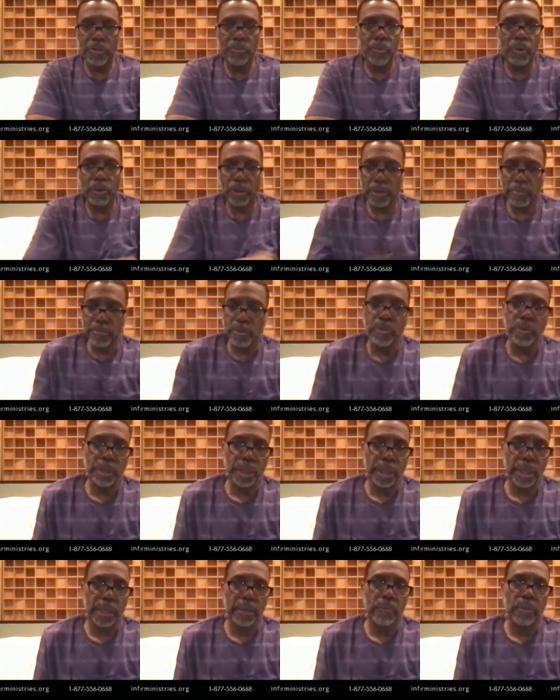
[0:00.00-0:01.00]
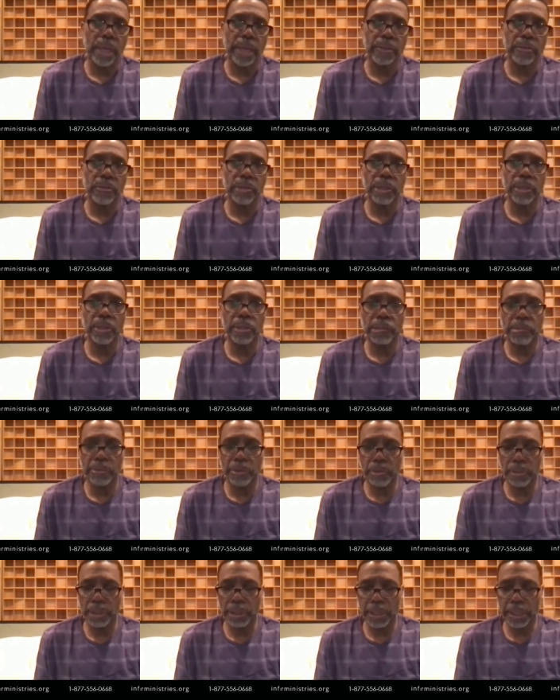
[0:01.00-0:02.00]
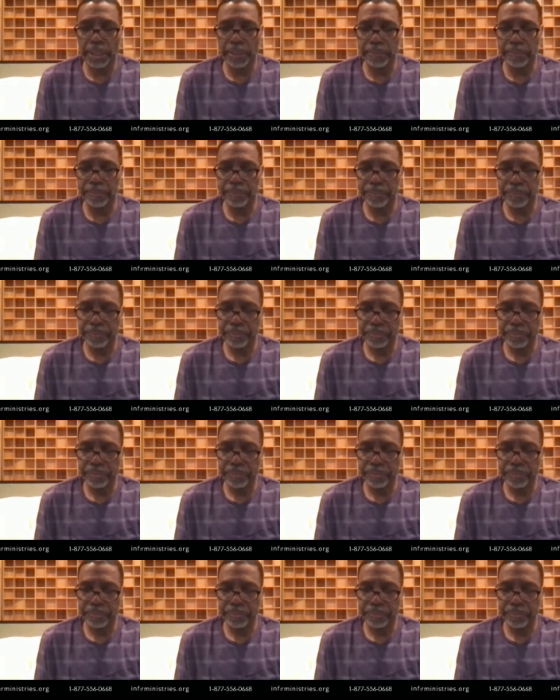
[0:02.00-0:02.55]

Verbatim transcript: you won't communicate like you need to communicate.